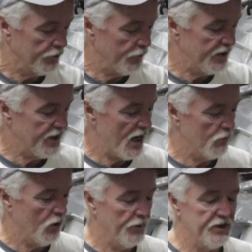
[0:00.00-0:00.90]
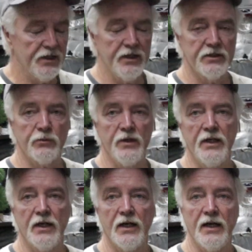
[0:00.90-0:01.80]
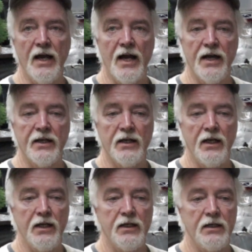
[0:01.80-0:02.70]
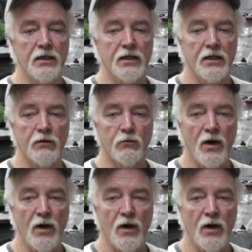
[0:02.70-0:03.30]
to recap, what we did is we uh, had a uh,